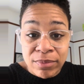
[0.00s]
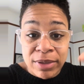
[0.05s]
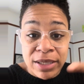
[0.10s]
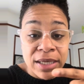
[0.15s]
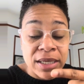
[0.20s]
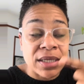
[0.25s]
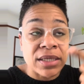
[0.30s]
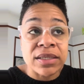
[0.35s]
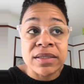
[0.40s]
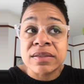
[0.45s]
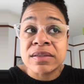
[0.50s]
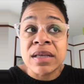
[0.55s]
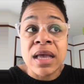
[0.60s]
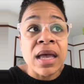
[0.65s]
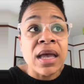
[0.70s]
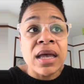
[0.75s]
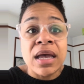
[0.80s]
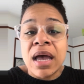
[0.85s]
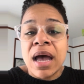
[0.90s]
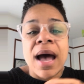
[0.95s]
because
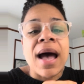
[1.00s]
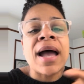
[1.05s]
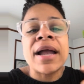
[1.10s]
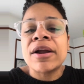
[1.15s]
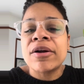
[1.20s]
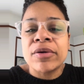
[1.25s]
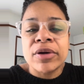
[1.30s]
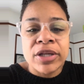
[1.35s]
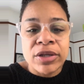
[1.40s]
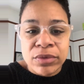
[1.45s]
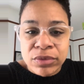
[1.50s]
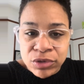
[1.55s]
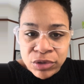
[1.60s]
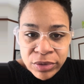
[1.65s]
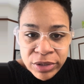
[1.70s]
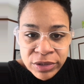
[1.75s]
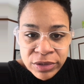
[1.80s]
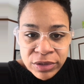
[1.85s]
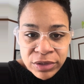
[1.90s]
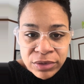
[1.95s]
I already don't
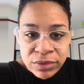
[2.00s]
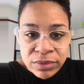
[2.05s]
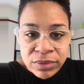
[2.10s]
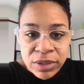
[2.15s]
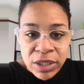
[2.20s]
trust you.